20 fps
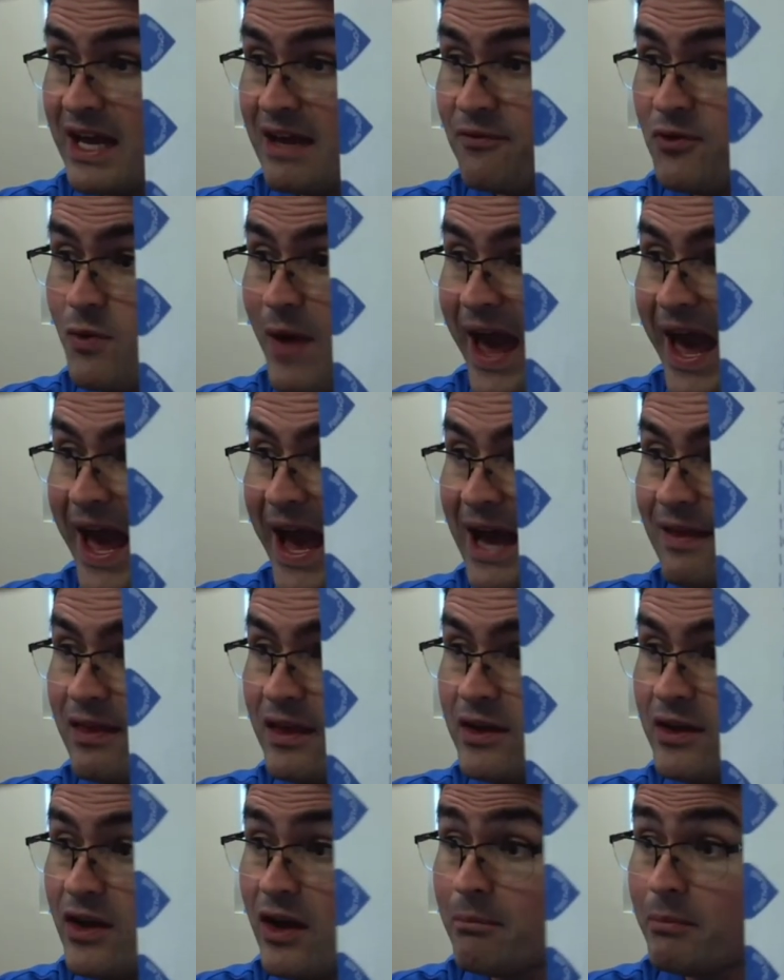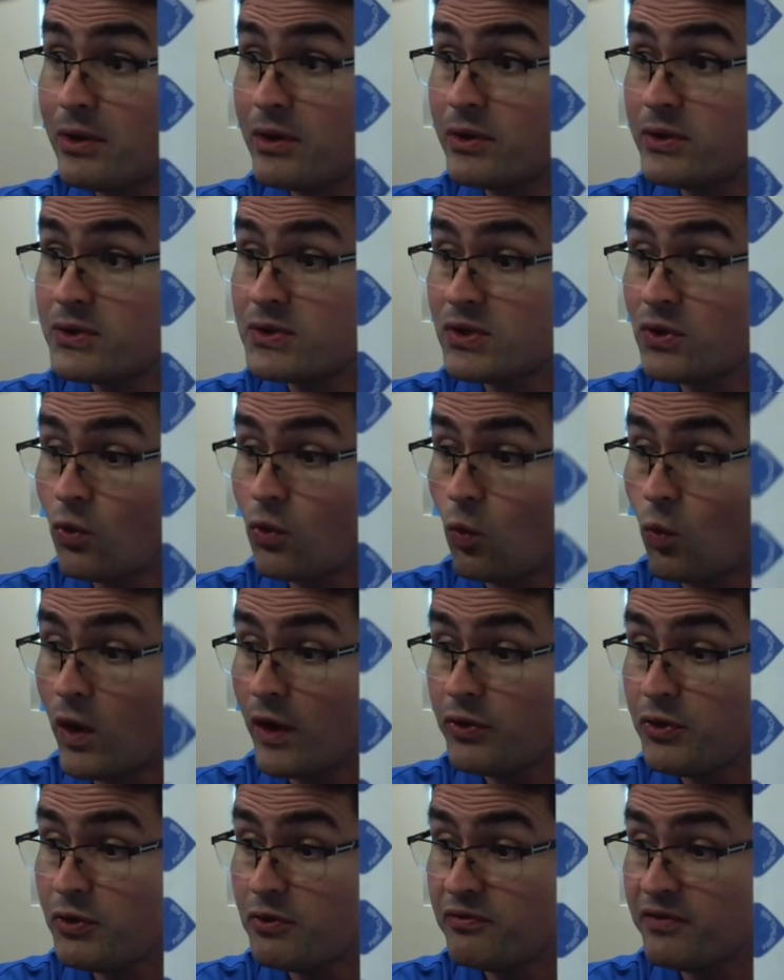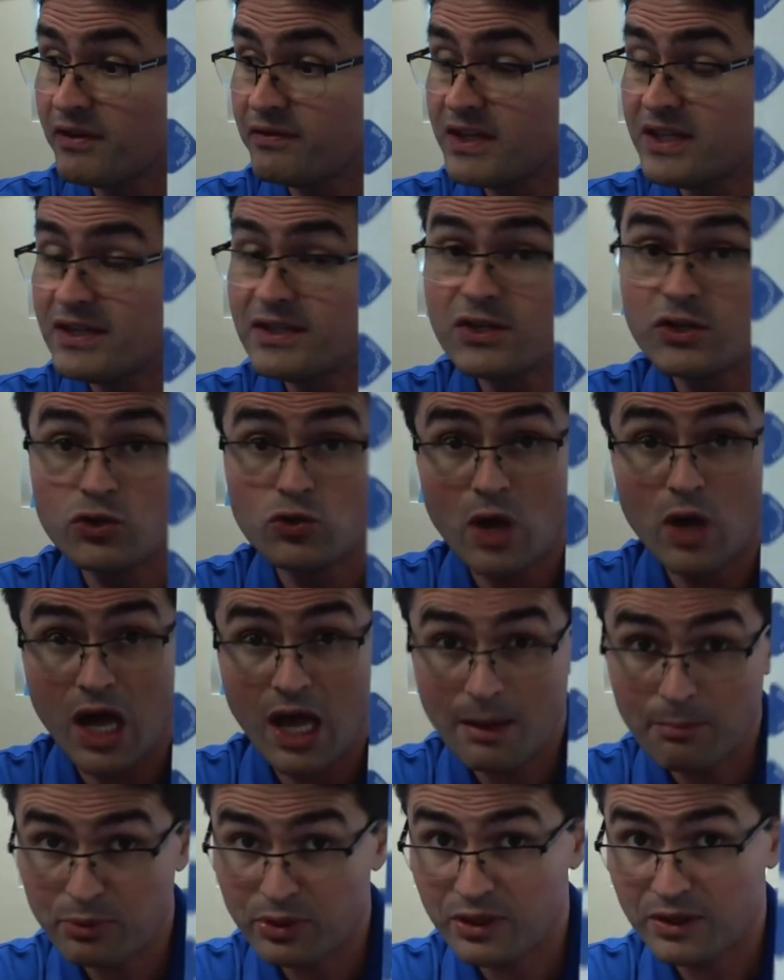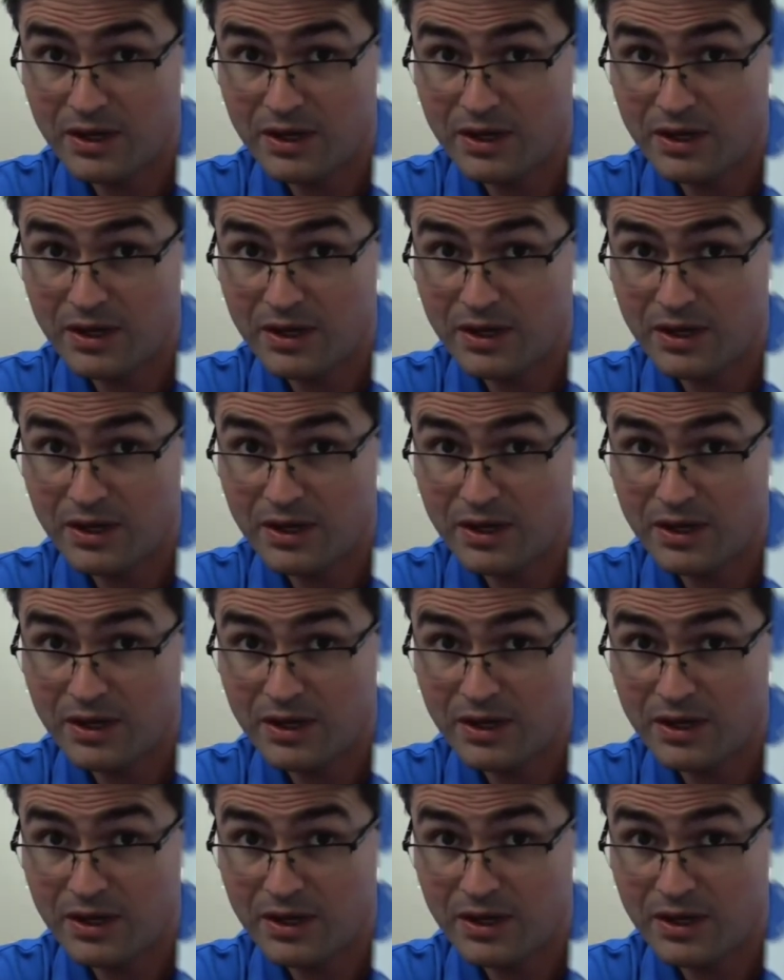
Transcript: If you add the numbers 1 through 52 up,